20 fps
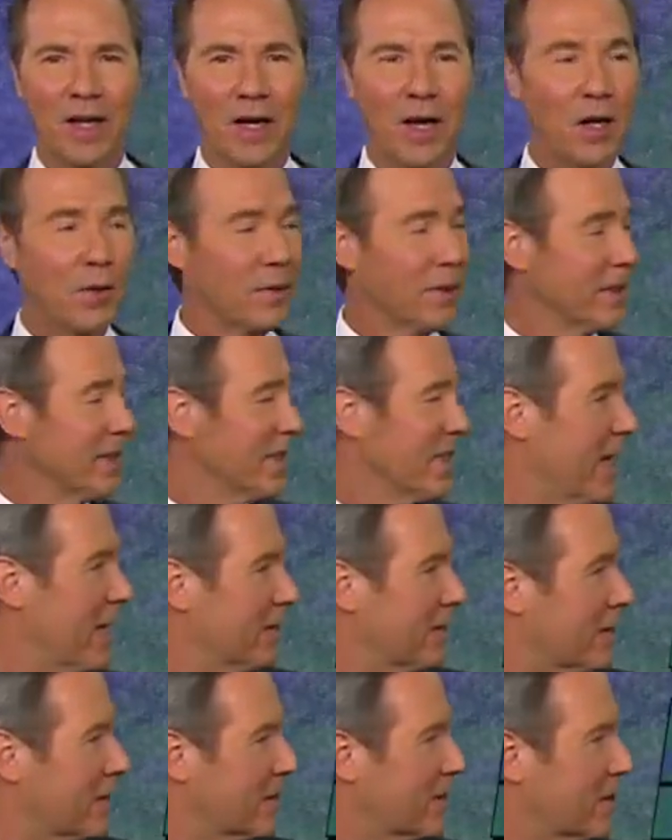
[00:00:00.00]
Already
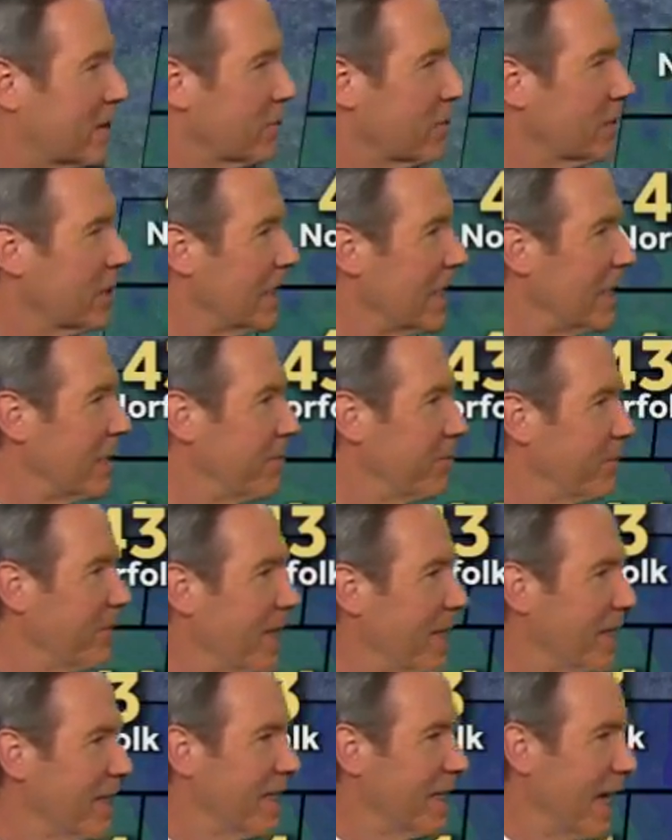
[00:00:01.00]
down to 30
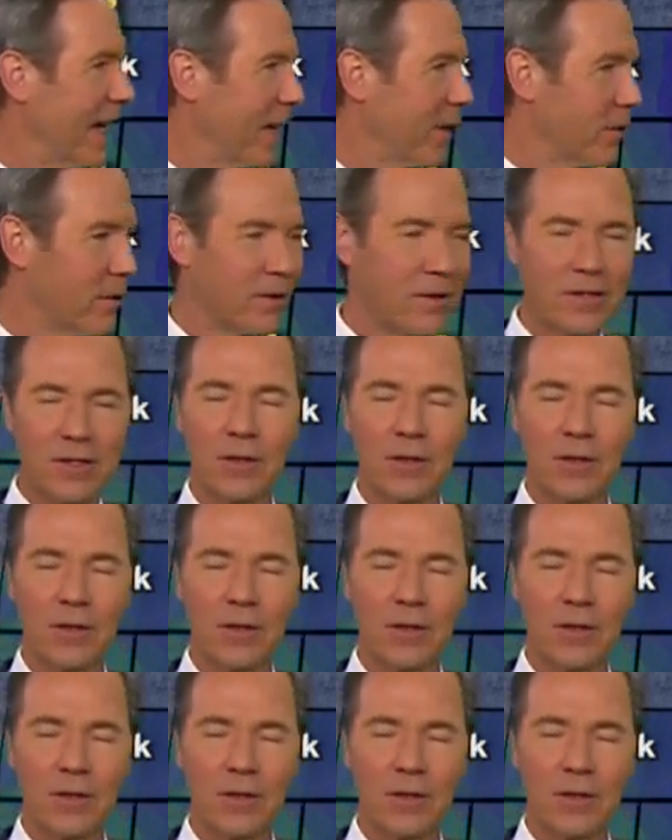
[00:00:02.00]
in Carroll,